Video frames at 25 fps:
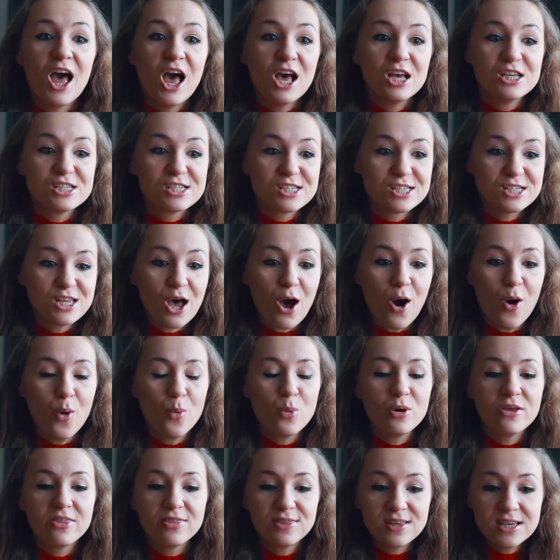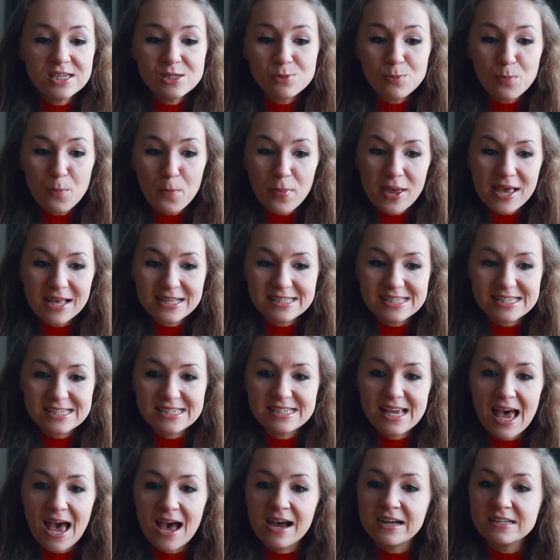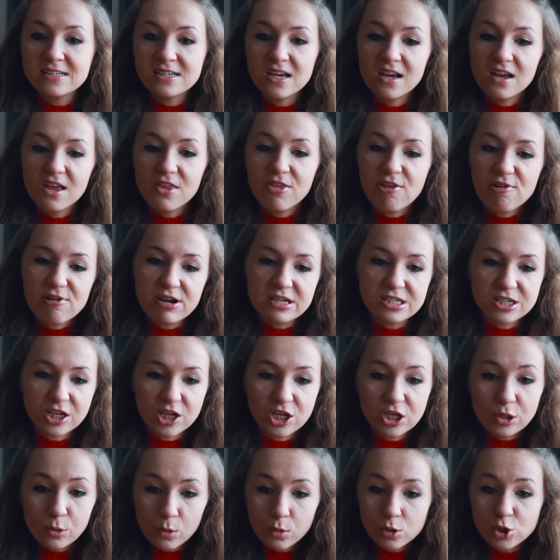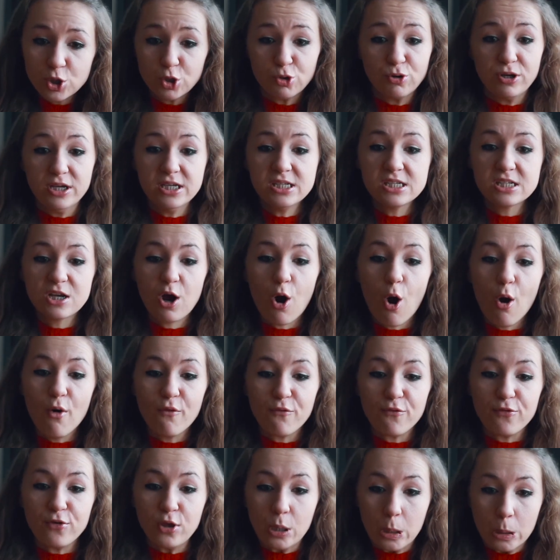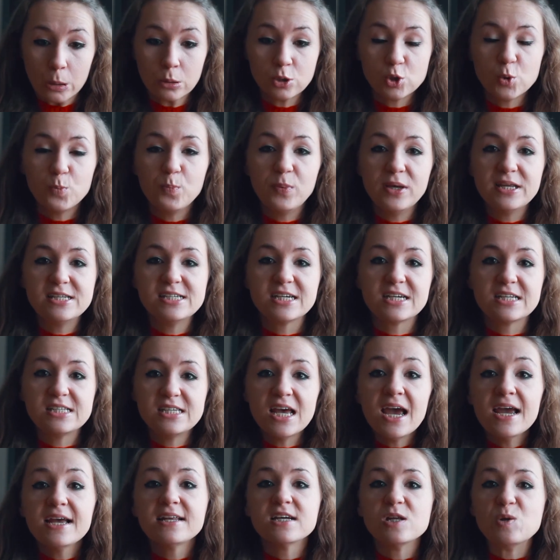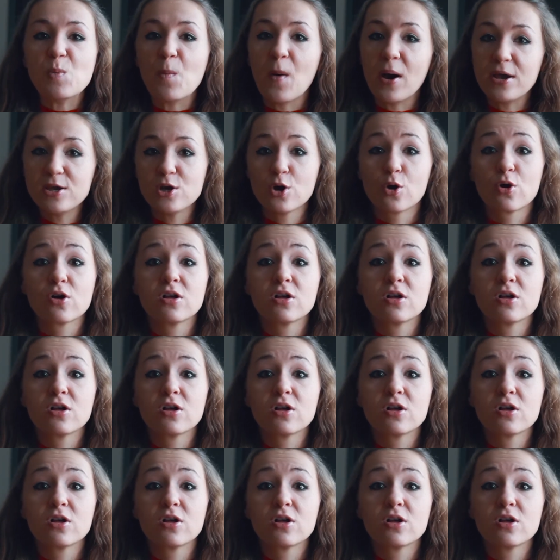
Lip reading: So, with this being said, there is a huge risk of you to be dictated by your